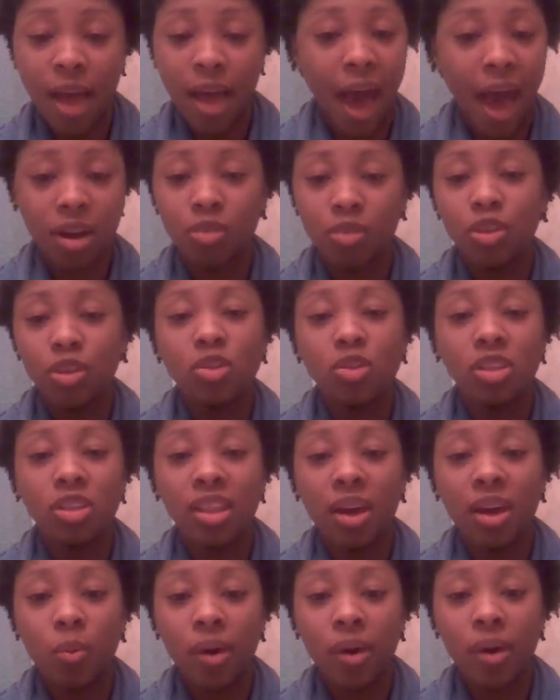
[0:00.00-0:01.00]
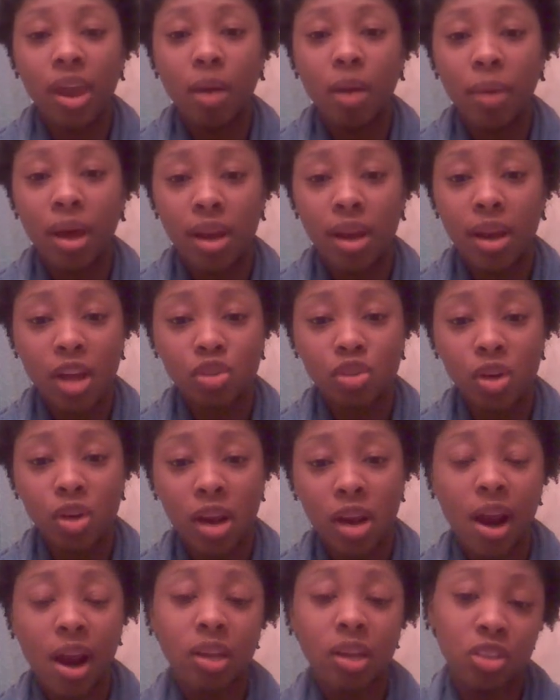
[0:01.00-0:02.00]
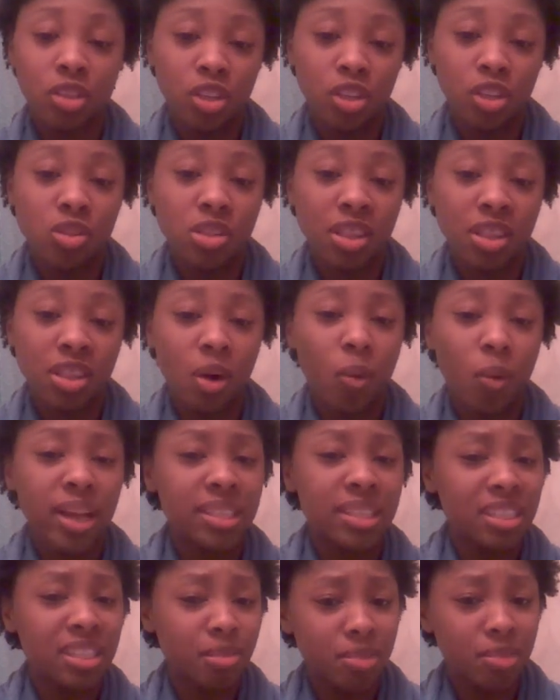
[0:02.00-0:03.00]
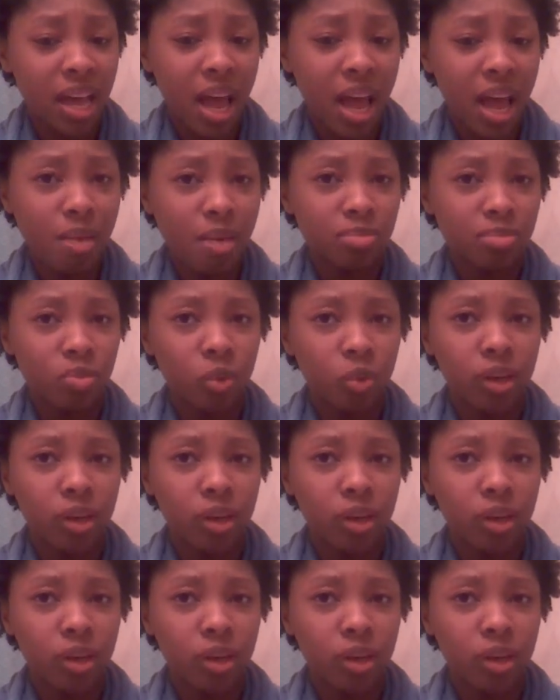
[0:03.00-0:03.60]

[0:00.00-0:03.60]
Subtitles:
I don't use it that way on my natural hair. I used to use it that way sometime.